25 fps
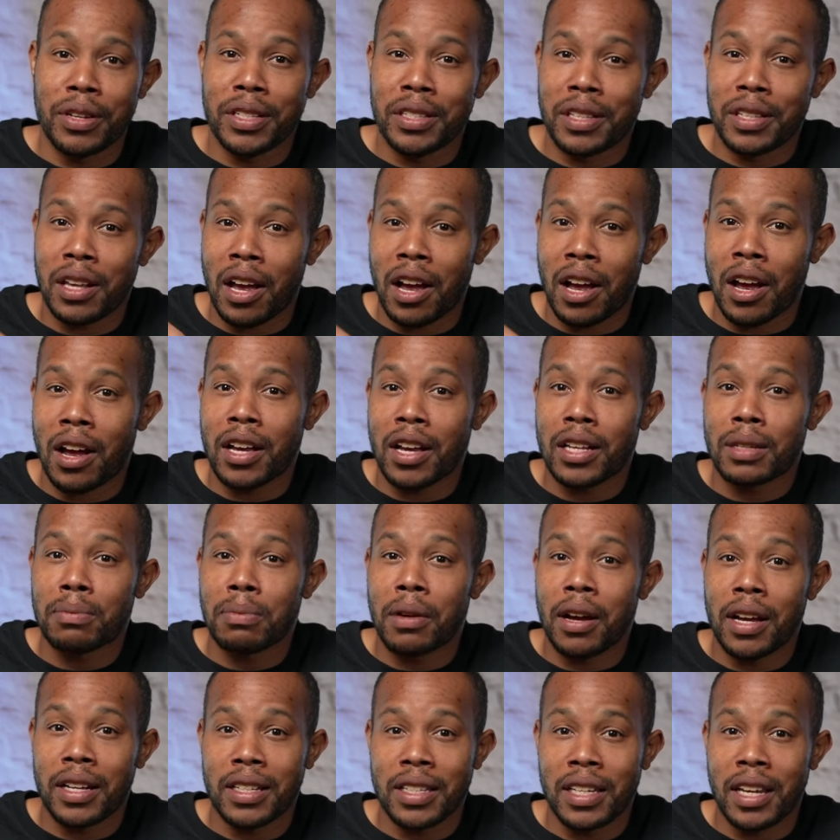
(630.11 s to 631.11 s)
It's the
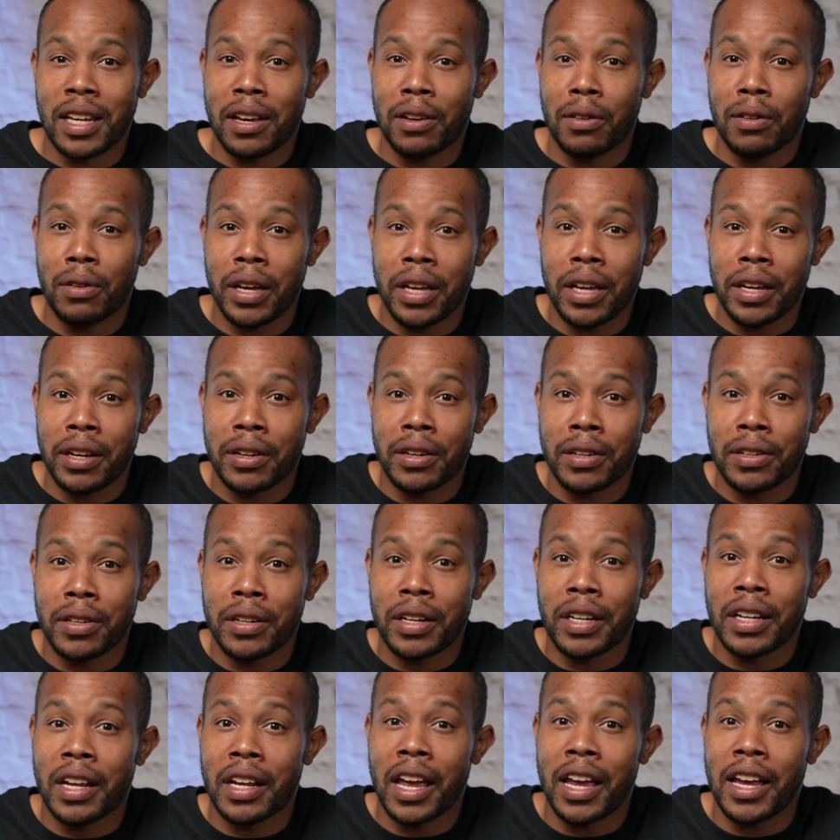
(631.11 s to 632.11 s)
Osbot Tail Air,
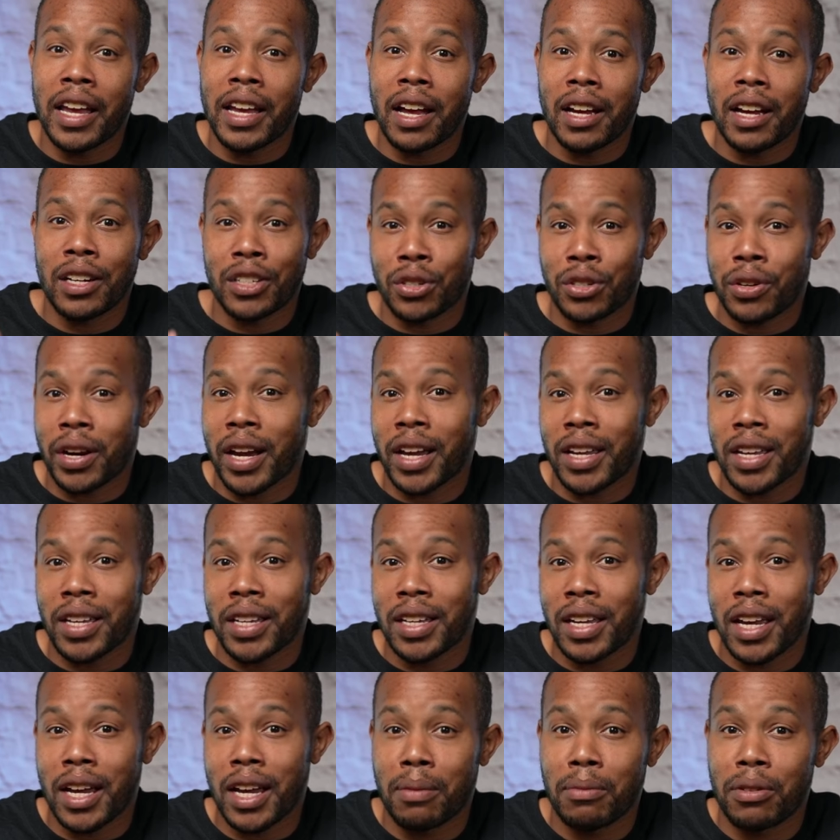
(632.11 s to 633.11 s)
an A I
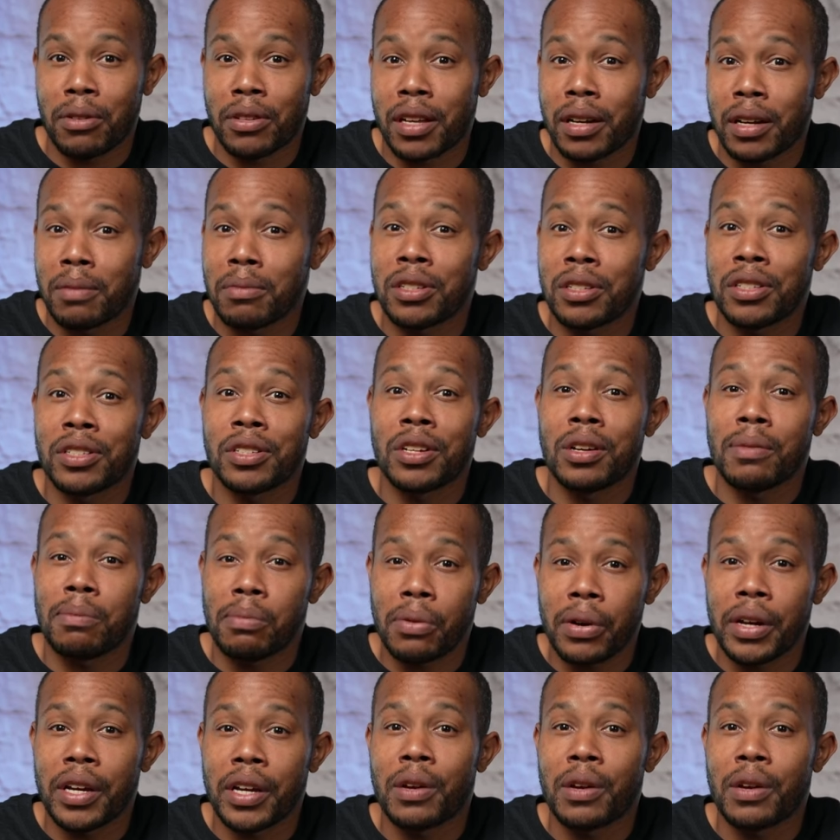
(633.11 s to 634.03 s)
tracking camera that I'm gonna start